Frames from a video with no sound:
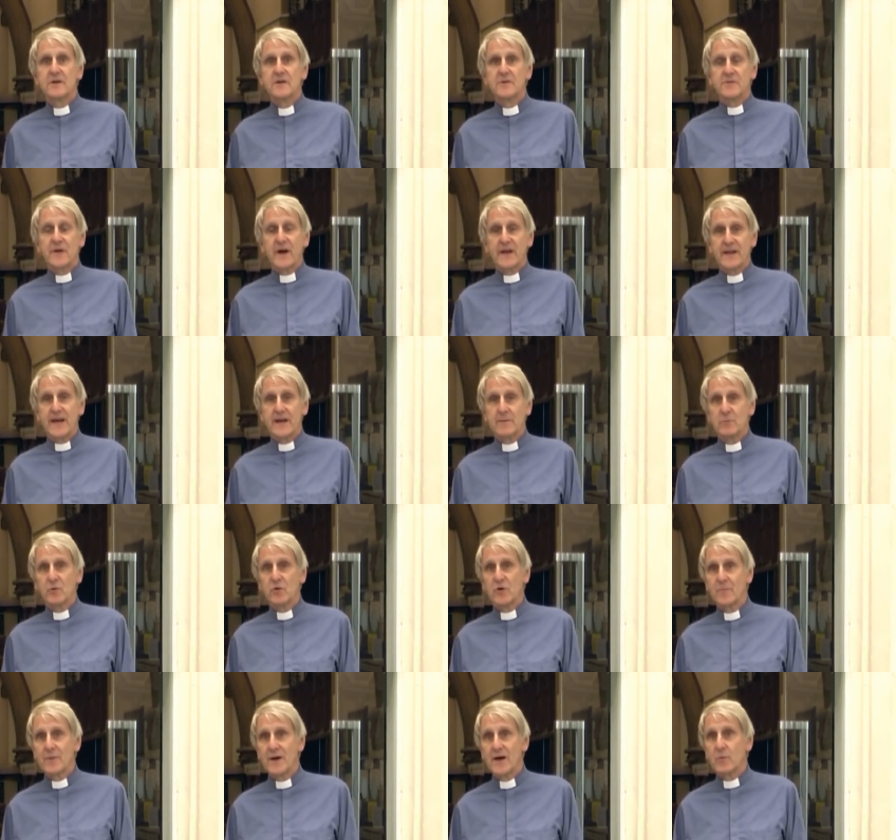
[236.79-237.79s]
find out
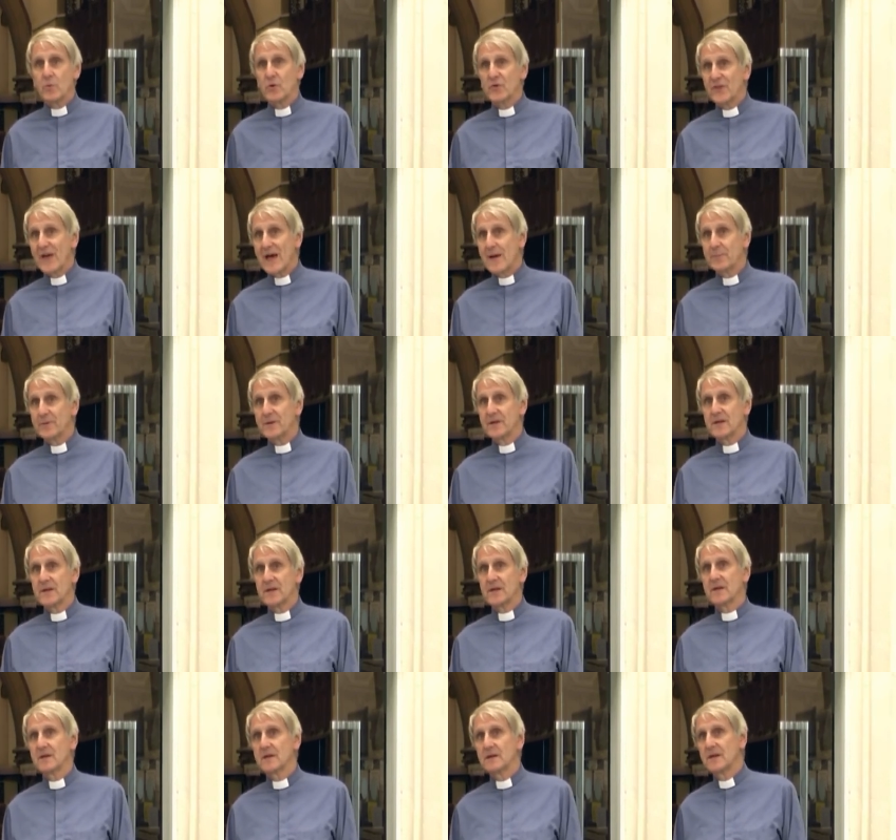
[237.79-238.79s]
more about what's
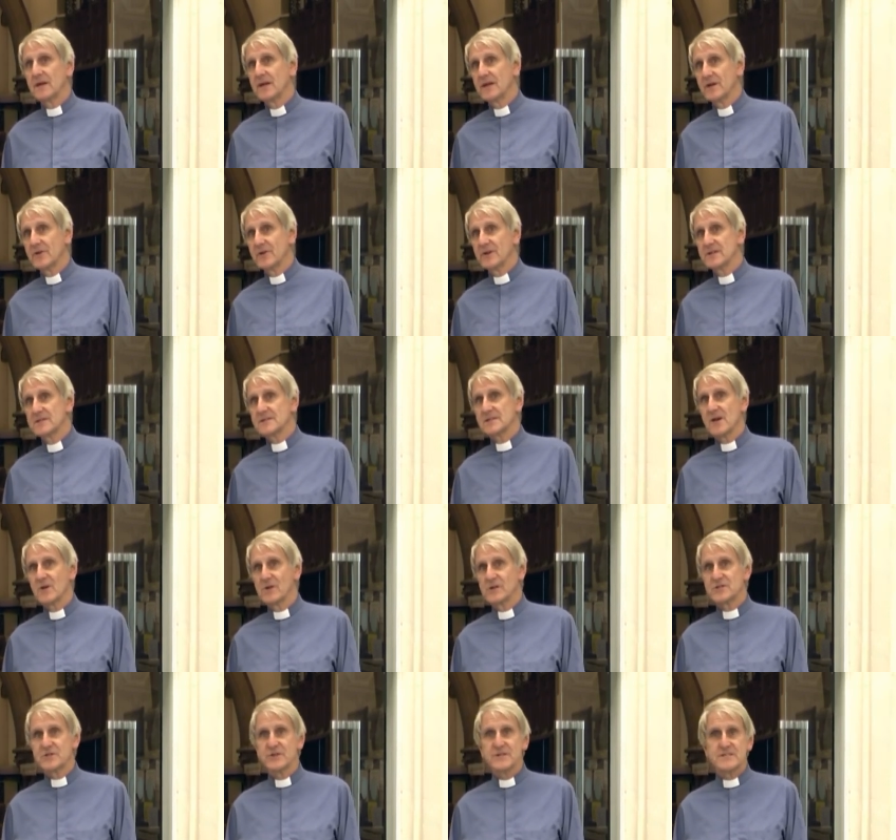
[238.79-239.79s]
happening here at
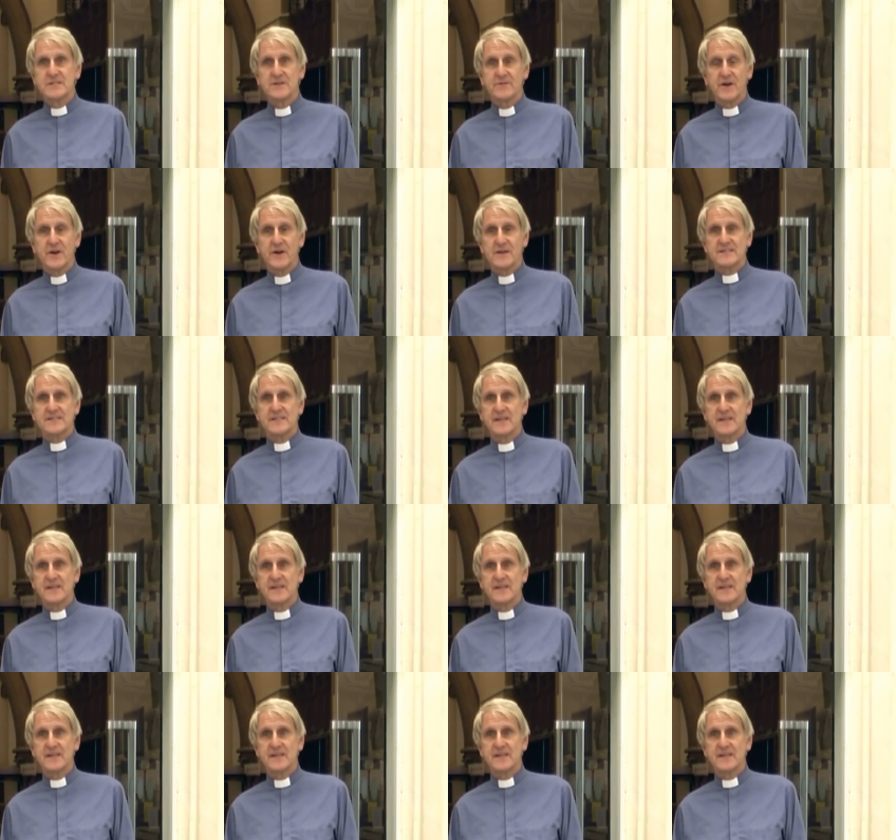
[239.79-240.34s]
Holy Trinity, various